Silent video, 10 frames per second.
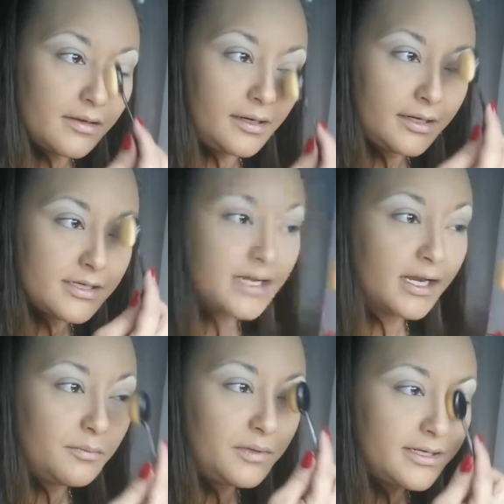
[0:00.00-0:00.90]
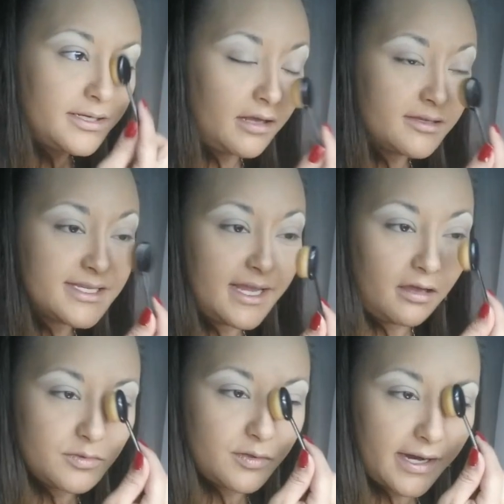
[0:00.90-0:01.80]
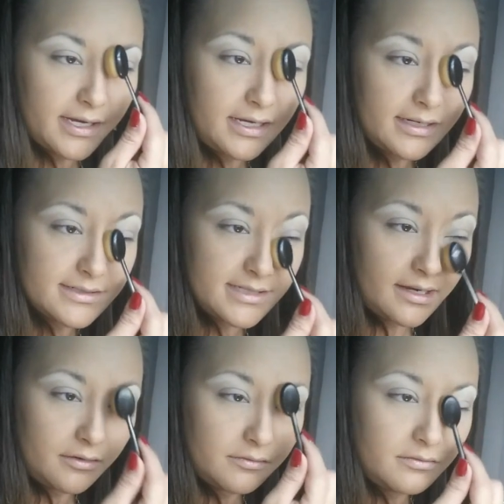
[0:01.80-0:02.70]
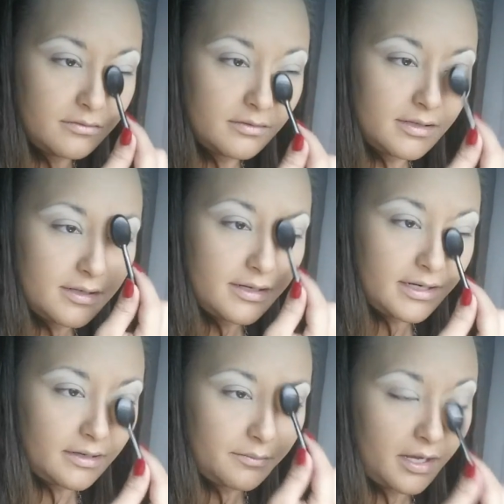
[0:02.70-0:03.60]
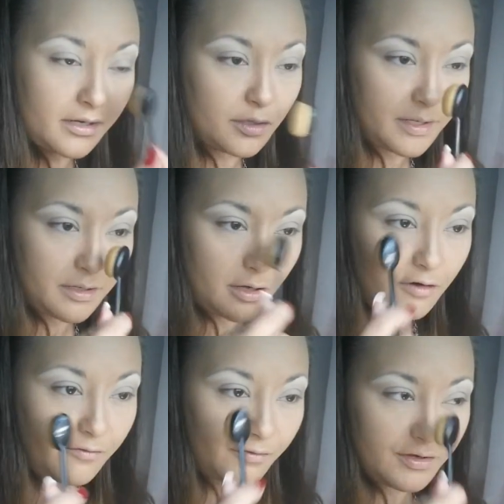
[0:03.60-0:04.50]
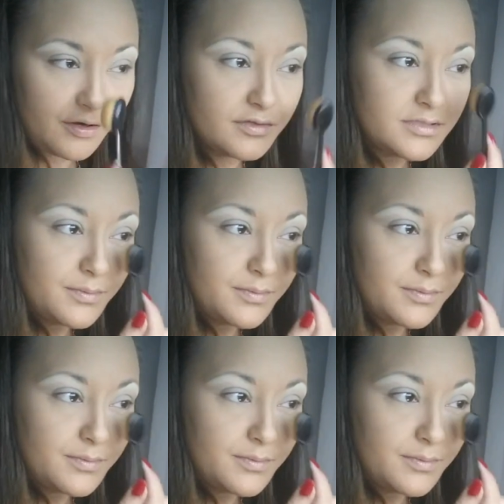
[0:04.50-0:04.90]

And I just kind of blend it out. See how I'm dragging it down? And I'm not going over the nose,